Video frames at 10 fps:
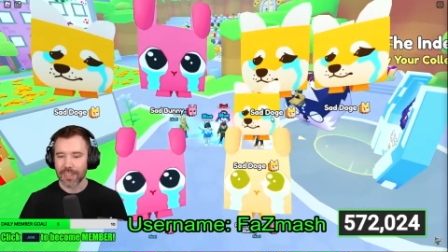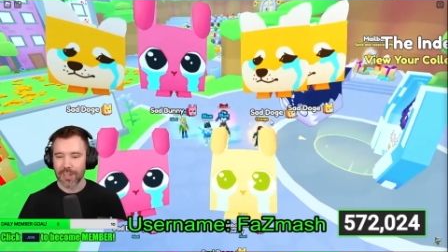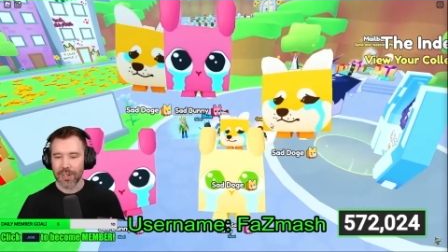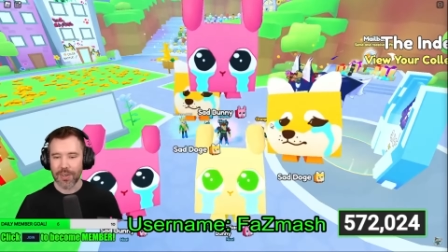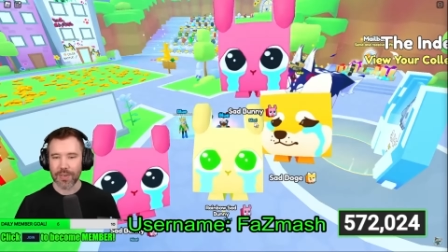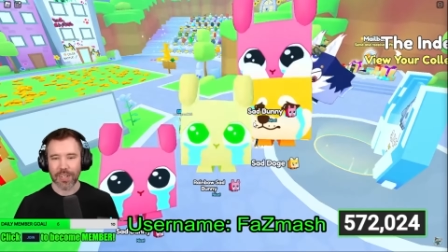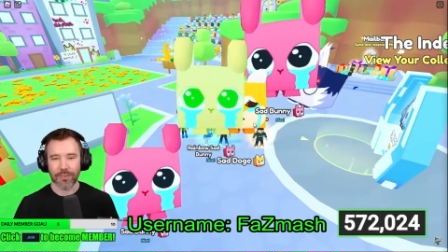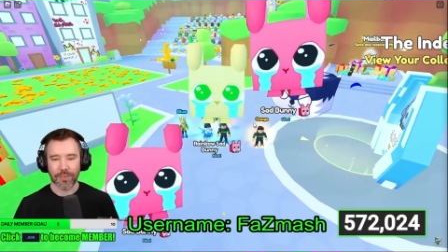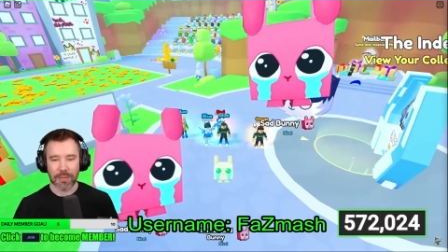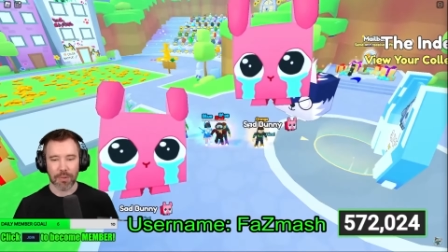Oh, we got a
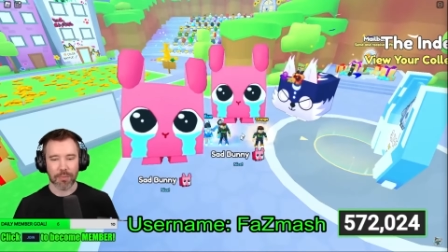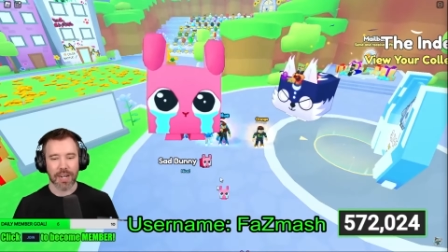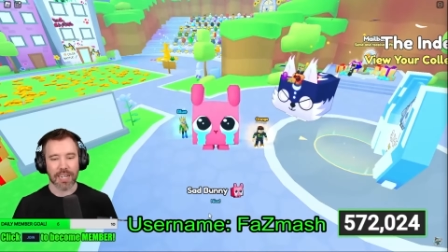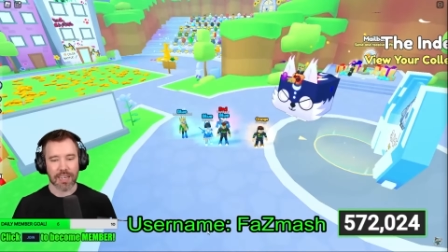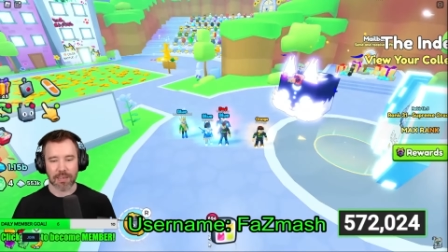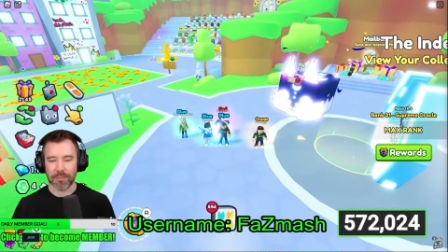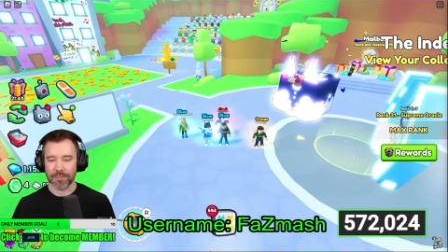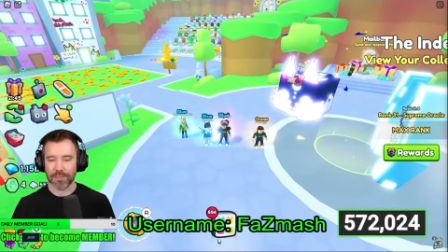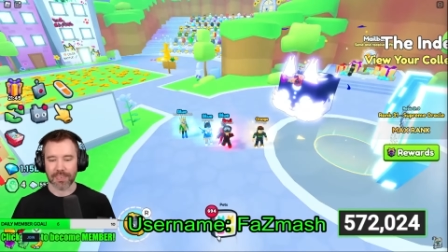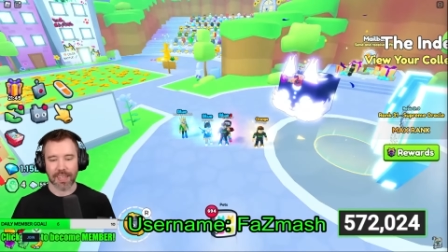rainbow bunny.
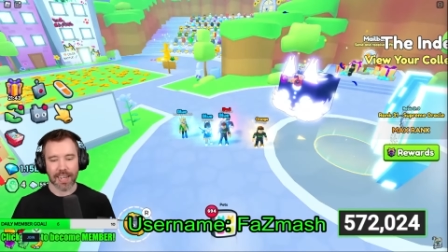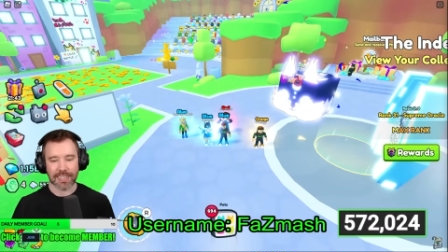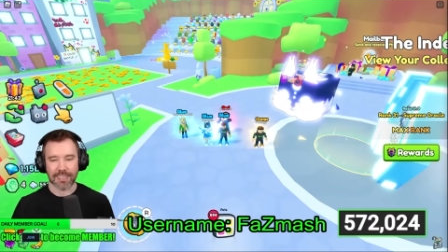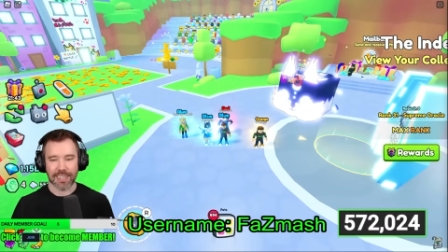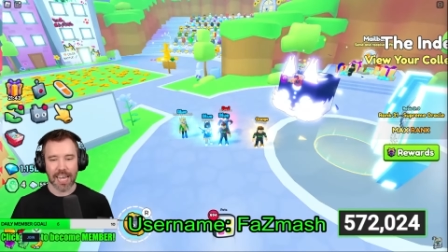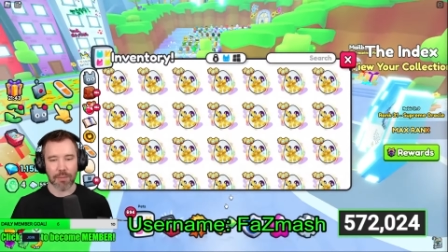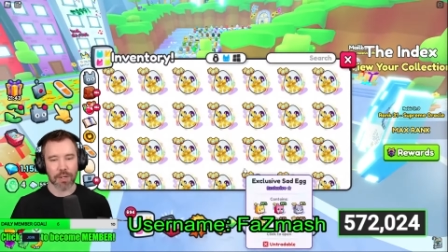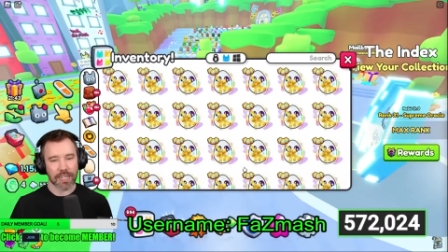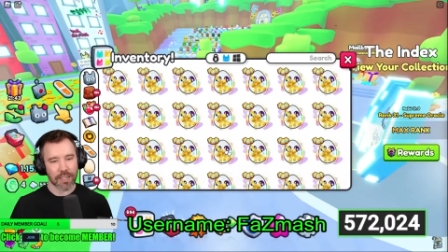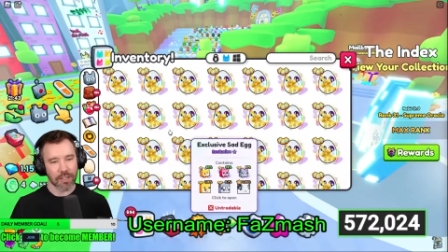Nice. Sad
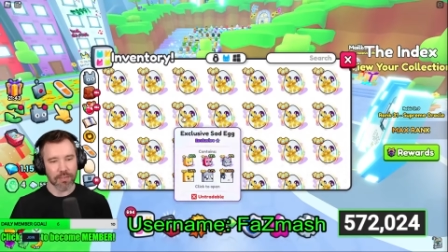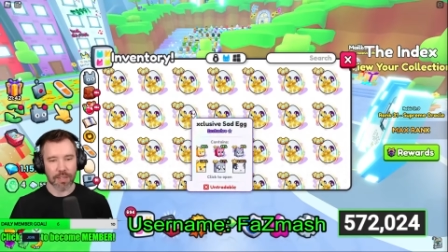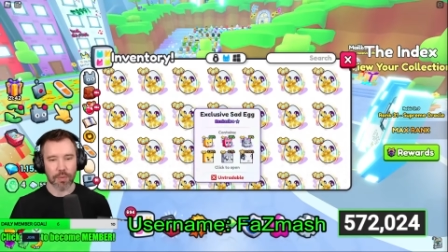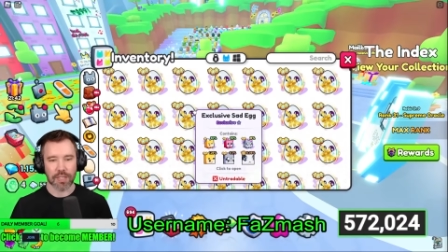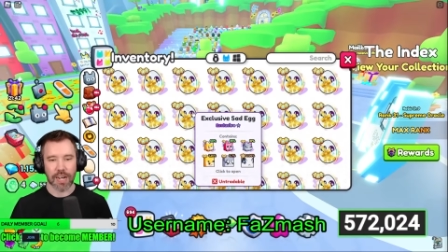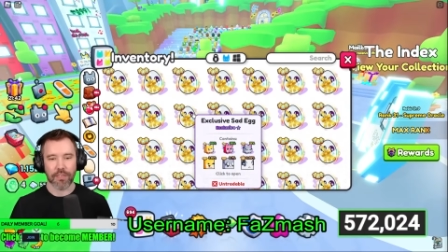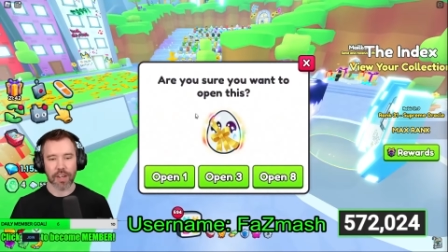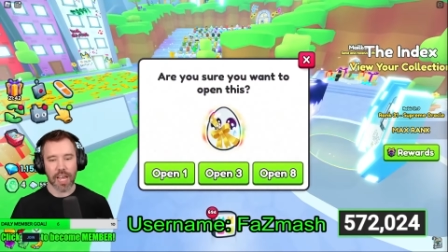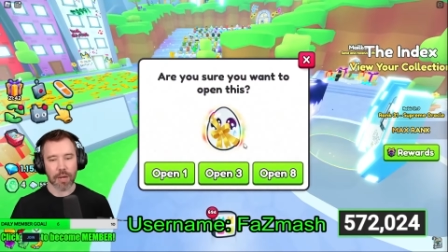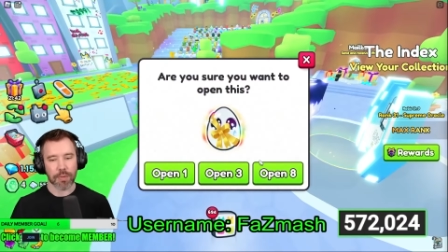bunny, though. It was not very
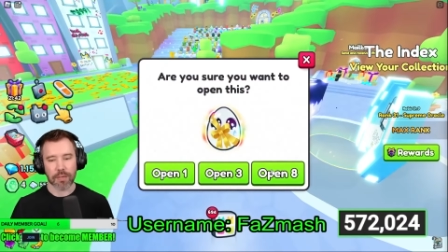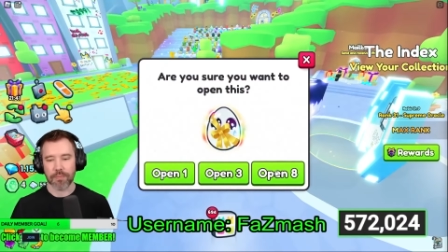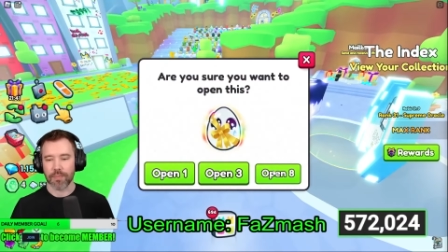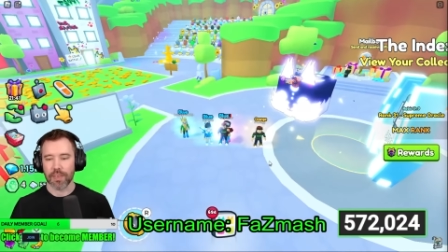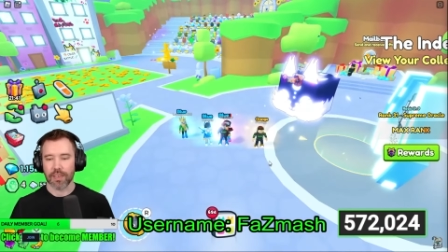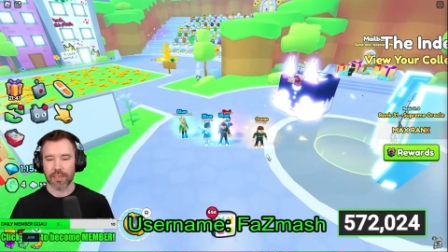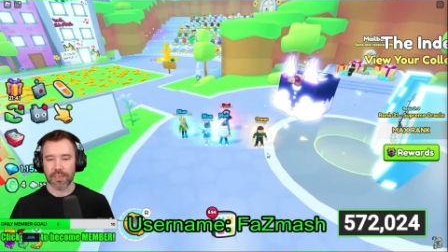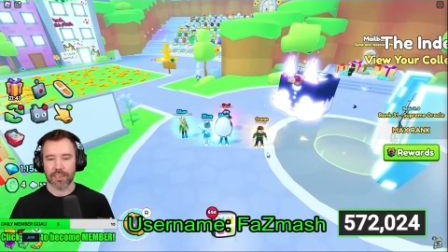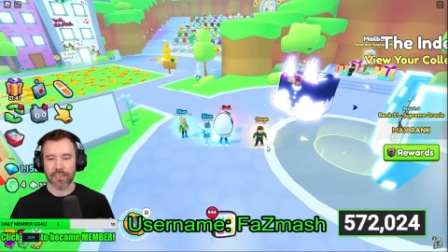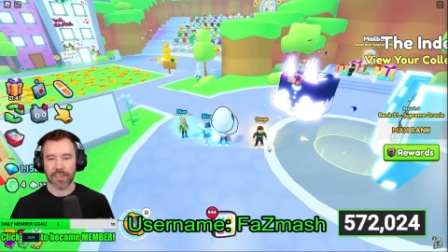happy.
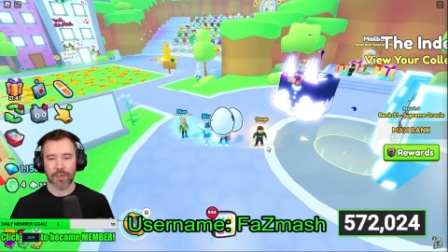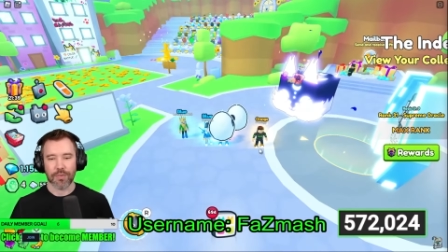Not